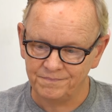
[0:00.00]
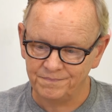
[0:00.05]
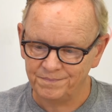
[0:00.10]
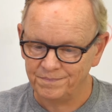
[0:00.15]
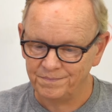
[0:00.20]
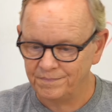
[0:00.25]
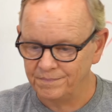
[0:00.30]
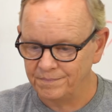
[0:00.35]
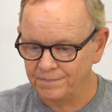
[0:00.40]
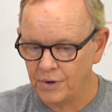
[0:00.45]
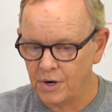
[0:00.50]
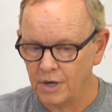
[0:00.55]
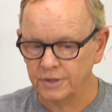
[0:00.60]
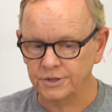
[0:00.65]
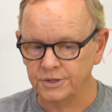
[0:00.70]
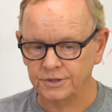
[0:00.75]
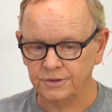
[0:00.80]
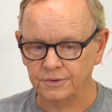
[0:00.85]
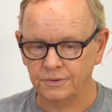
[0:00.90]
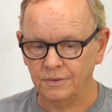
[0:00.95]

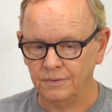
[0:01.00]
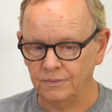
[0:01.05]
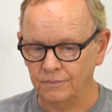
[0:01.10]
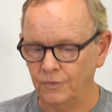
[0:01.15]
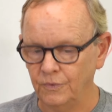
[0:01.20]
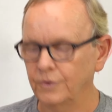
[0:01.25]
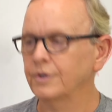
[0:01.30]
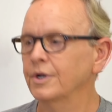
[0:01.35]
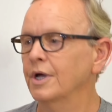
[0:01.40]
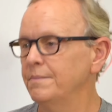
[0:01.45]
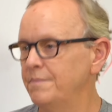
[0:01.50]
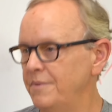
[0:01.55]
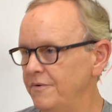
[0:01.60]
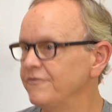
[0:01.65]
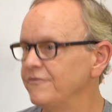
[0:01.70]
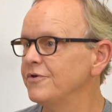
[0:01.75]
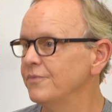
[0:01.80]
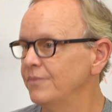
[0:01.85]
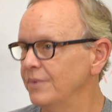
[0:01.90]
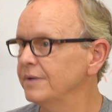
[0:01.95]
partial workup, if you will.
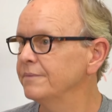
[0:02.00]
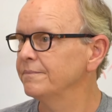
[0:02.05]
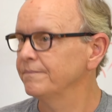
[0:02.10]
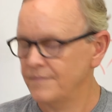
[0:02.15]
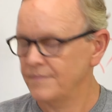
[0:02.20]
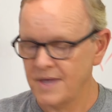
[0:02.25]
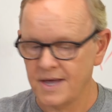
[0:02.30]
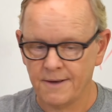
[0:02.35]
Mm-hmm. Yeah.